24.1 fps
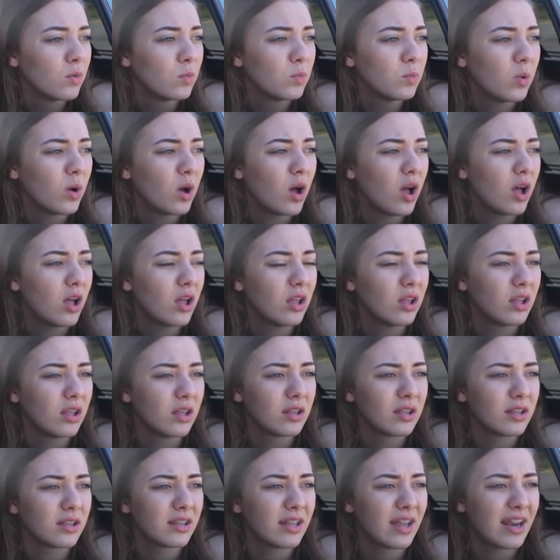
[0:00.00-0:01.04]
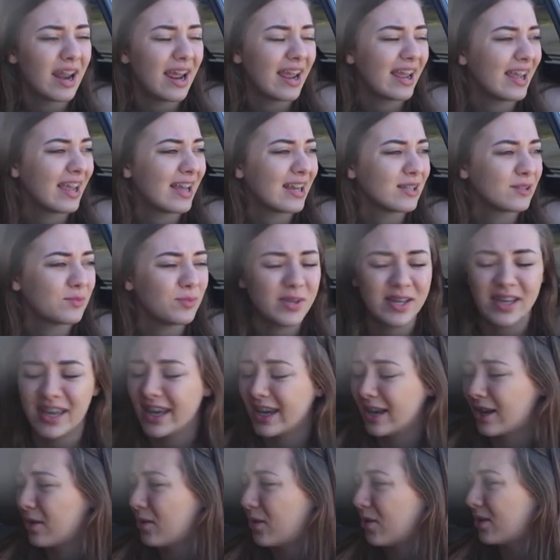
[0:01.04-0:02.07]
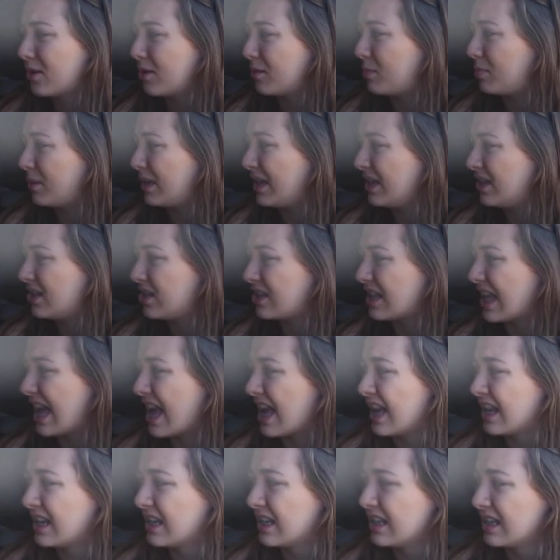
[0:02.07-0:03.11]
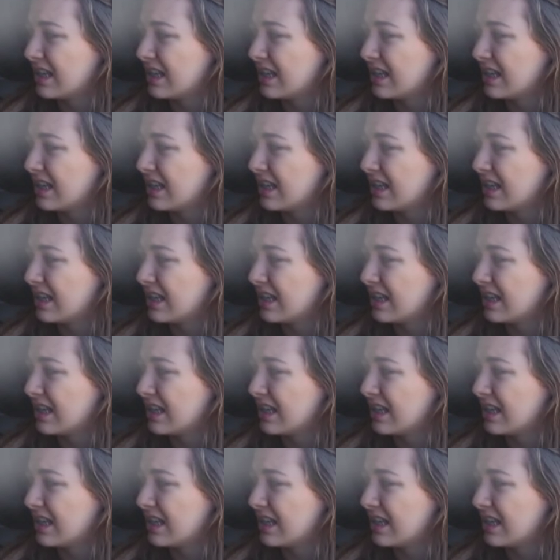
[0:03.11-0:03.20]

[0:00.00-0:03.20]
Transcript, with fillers: Well, then I guess we can't go to the beach then.